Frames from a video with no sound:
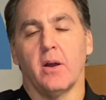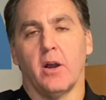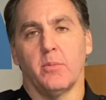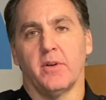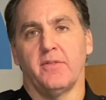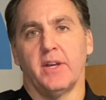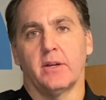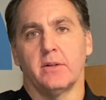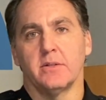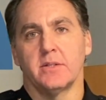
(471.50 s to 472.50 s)
armored
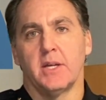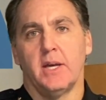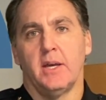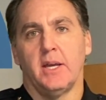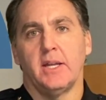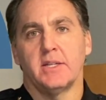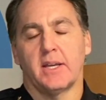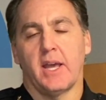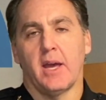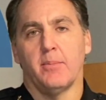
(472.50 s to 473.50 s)
vehicles into
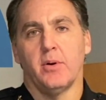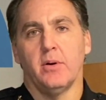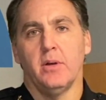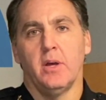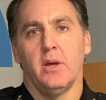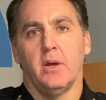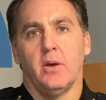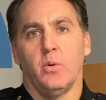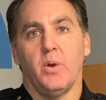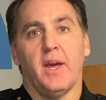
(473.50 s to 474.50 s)
Campbell,
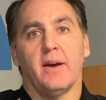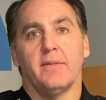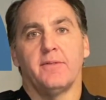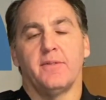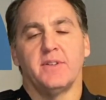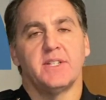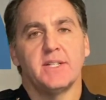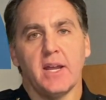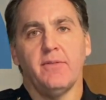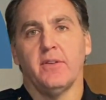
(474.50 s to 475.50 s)
we have
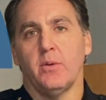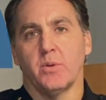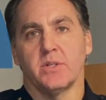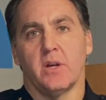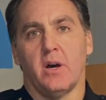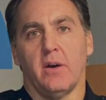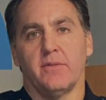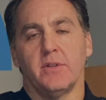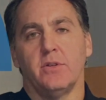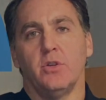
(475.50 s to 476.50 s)
safely
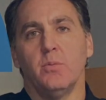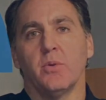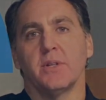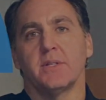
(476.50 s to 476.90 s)
resolved numerous